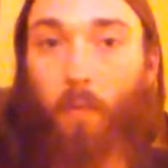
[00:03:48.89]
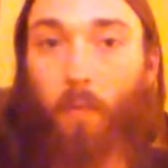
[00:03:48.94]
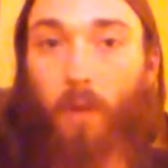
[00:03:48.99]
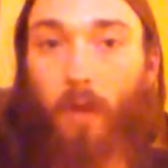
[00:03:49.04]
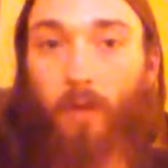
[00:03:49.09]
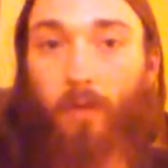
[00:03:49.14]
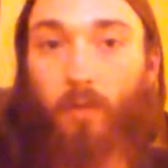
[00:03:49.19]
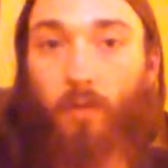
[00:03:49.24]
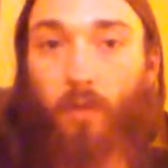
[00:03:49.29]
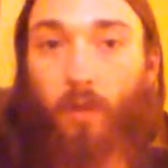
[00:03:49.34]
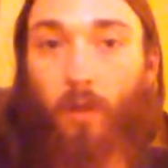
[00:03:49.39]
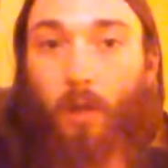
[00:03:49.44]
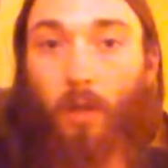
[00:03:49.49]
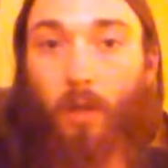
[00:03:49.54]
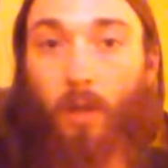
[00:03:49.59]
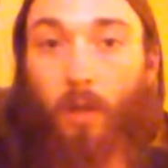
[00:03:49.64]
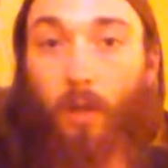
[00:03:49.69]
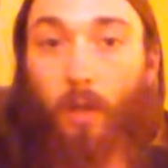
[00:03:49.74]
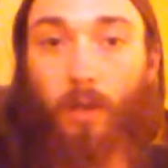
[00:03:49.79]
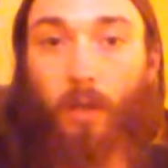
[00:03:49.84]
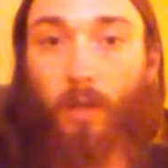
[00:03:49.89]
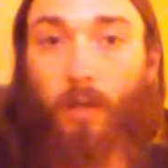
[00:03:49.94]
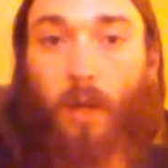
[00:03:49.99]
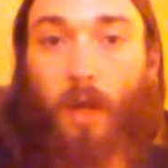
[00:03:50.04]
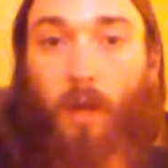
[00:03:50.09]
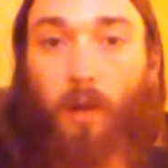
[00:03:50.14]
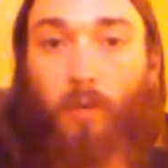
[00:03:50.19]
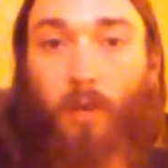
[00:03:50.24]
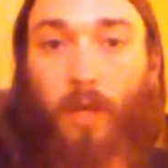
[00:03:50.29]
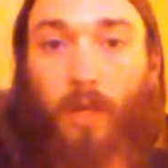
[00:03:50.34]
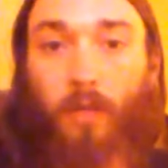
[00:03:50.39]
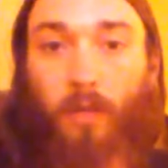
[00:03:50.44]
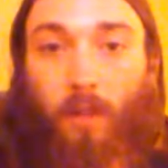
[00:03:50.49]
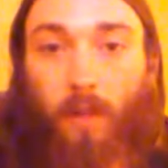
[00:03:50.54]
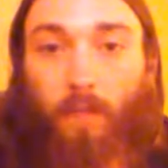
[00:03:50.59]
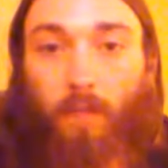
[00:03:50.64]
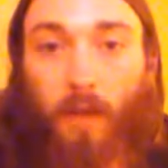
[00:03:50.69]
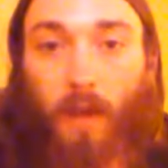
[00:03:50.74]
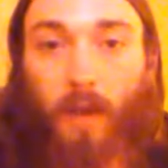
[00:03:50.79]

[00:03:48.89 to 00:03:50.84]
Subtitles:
an entire race that